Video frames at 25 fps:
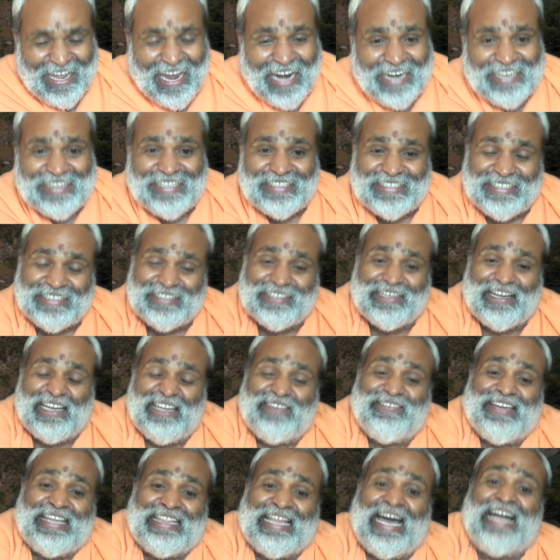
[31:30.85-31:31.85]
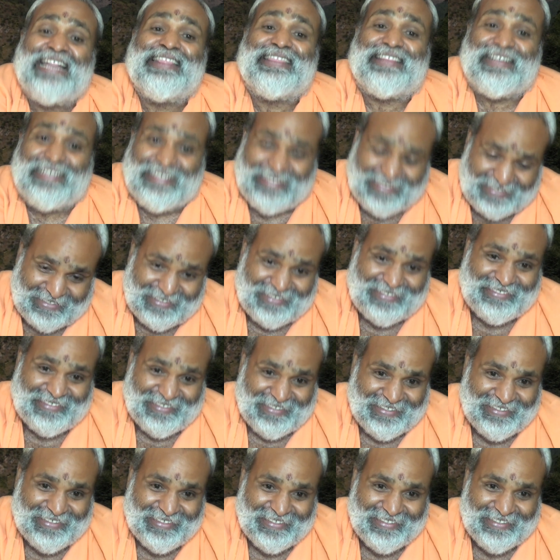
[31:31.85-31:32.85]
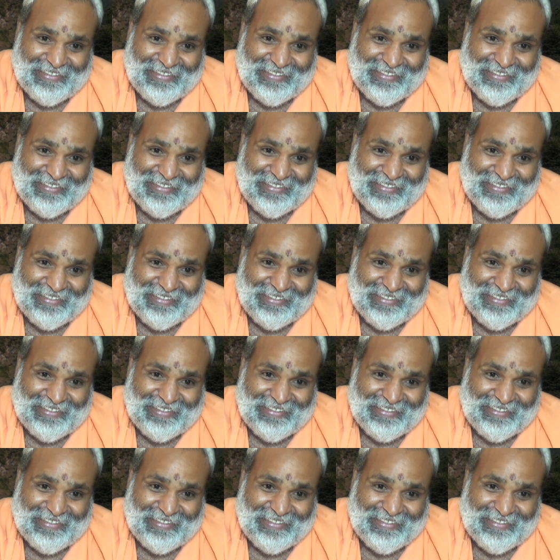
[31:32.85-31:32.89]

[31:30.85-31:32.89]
And this is called Vedanta discussion.